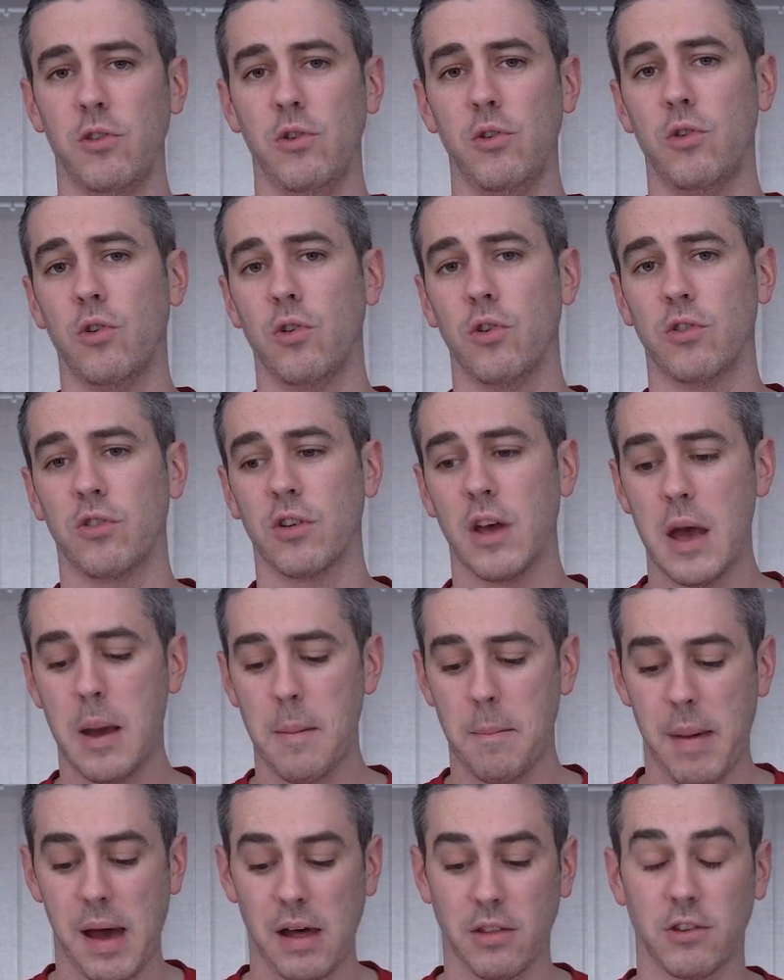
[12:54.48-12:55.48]
So you could
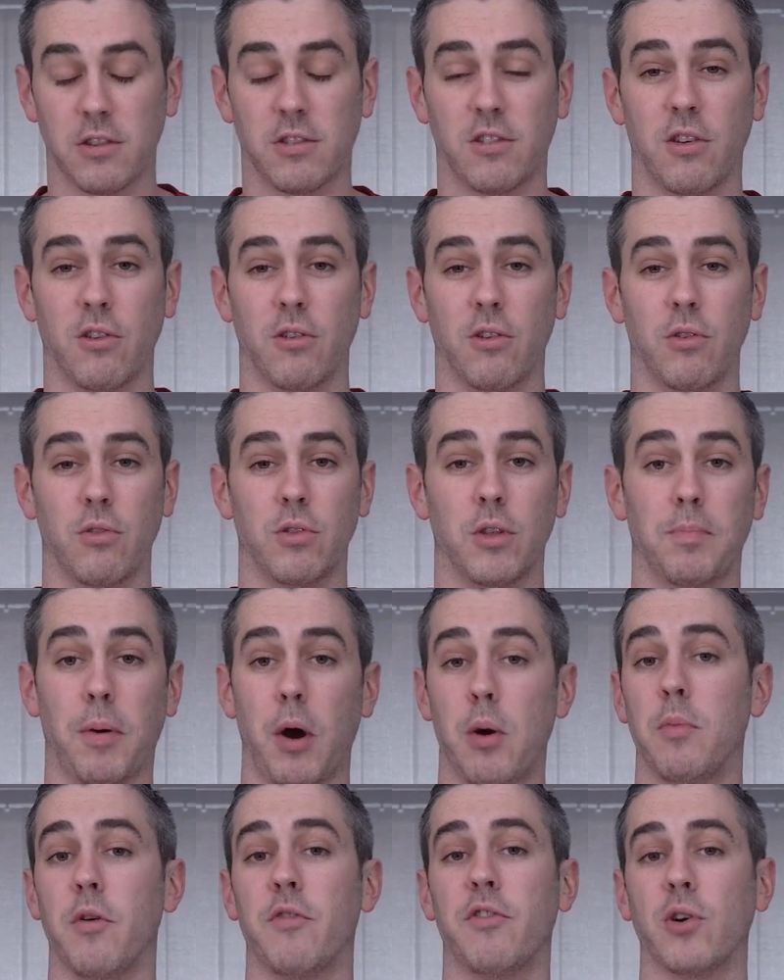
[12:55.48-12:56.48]
mount this to the
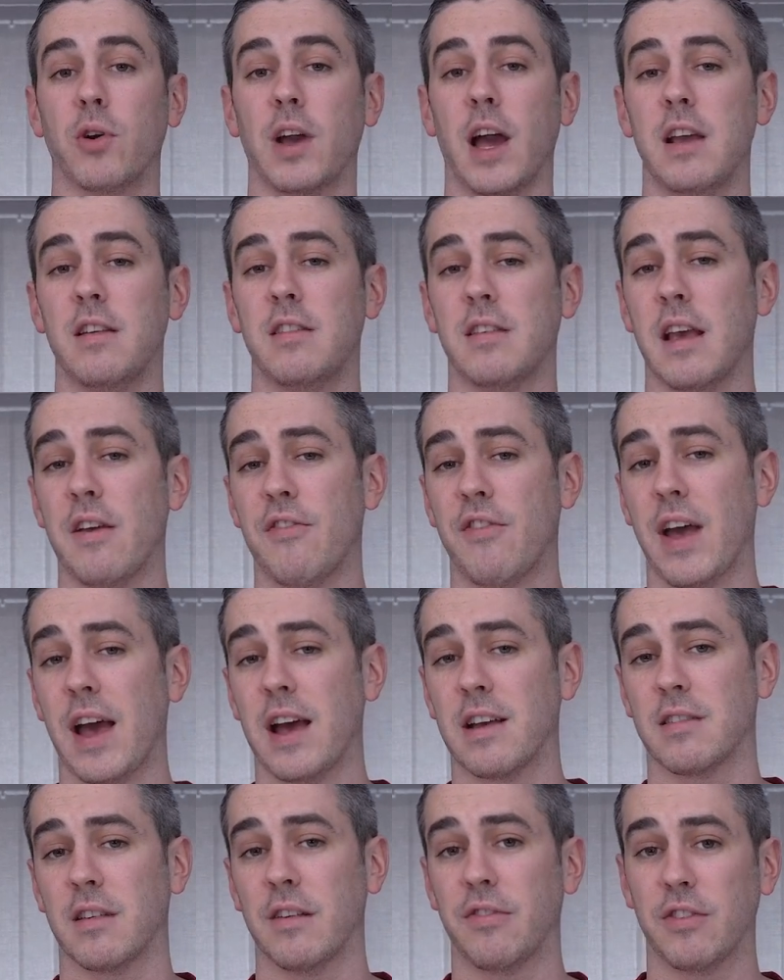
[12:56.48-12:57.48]
bottom of your case if it
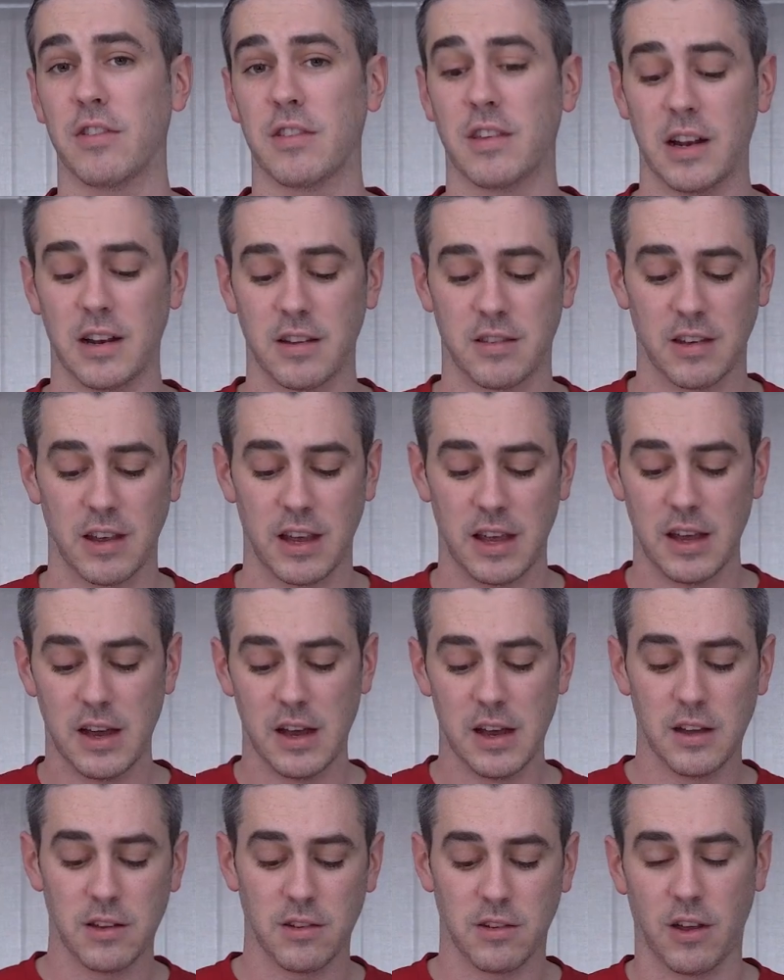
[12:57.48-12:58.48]
has the facility
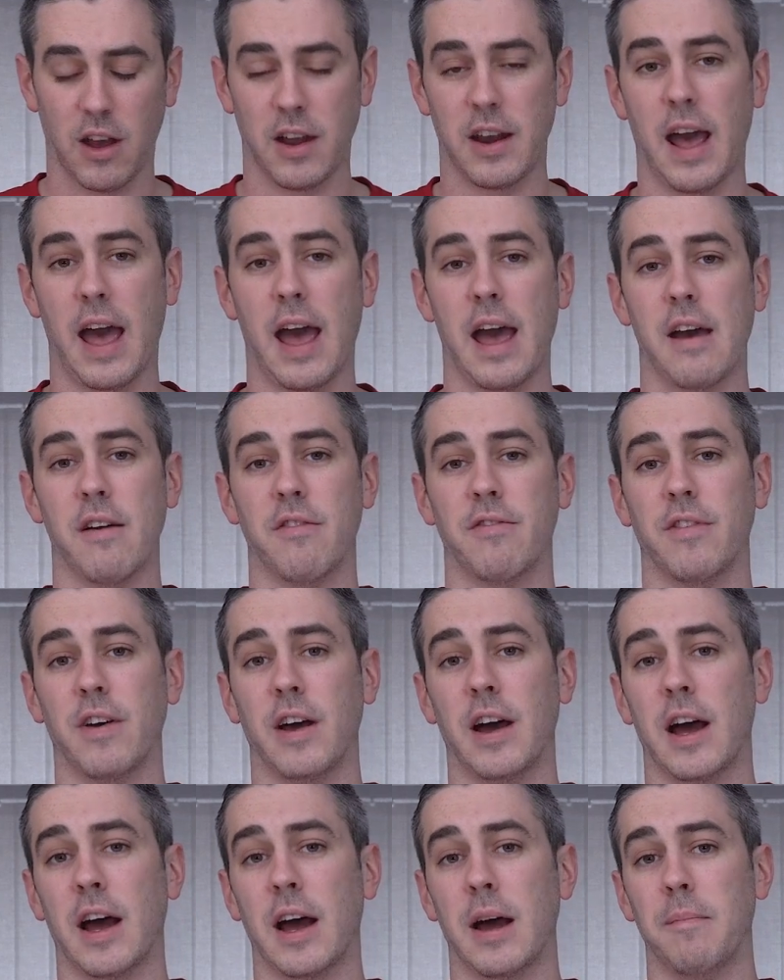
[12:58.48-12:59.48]
to kind of have
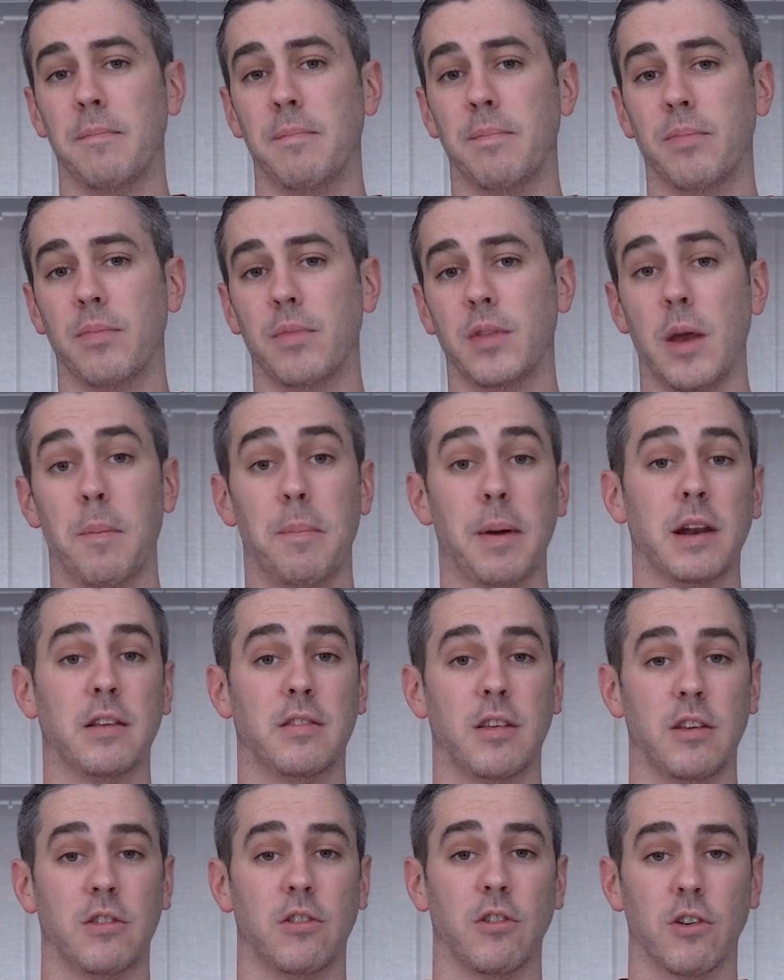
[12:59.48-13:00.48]
the
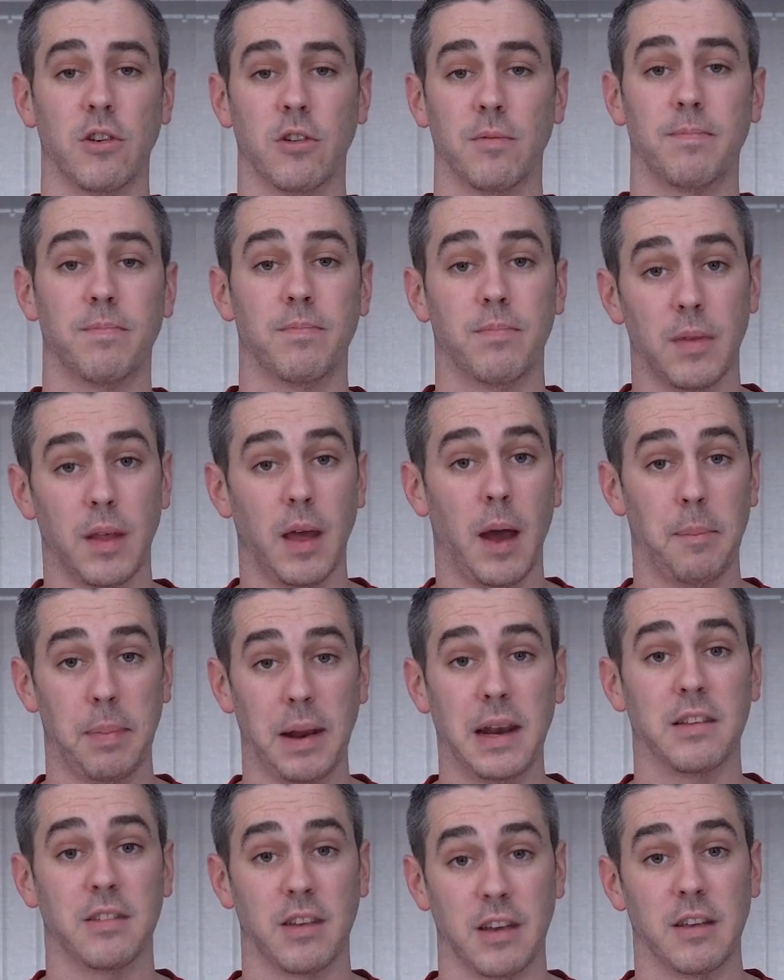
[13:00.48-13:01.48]

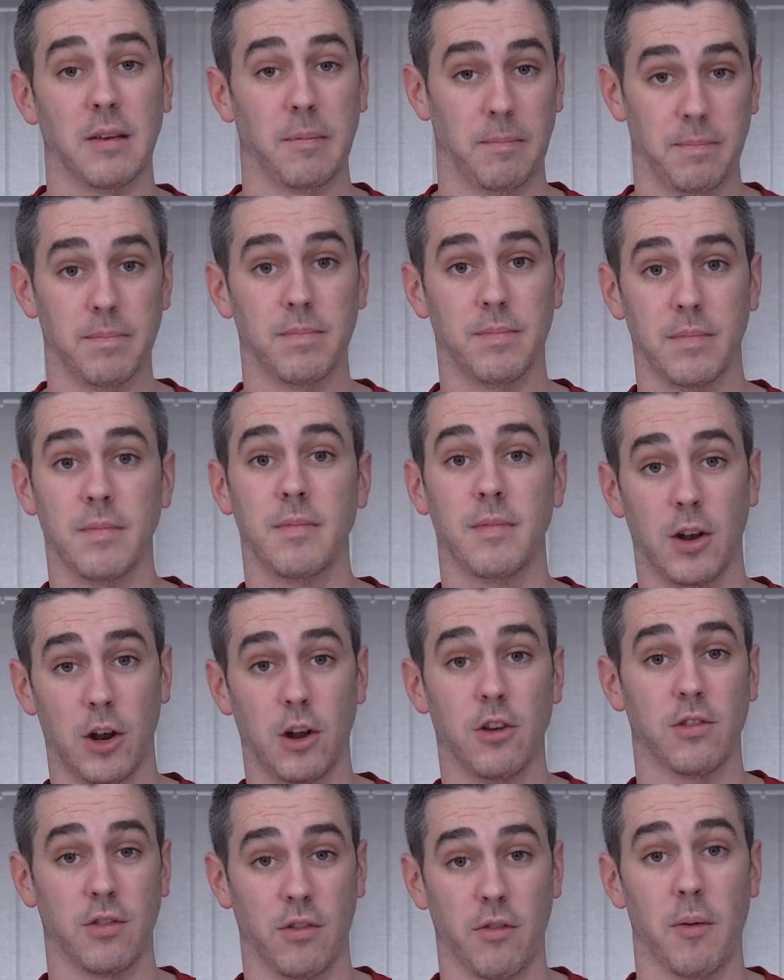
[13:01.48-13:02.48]
ability,
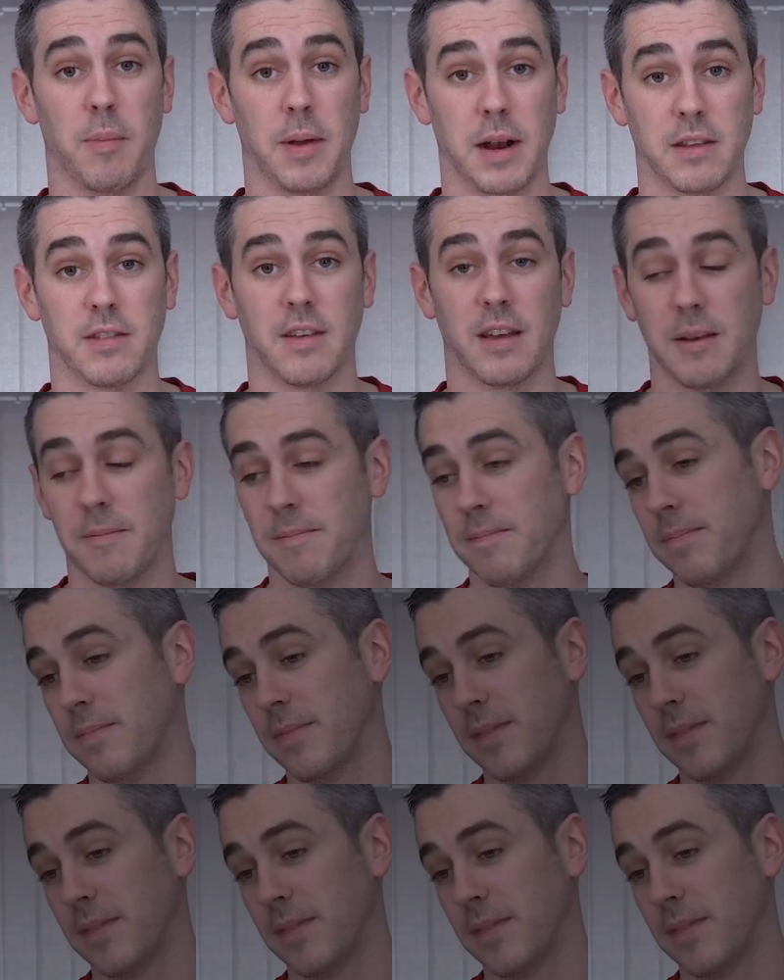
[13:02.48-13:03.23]
lots of ability.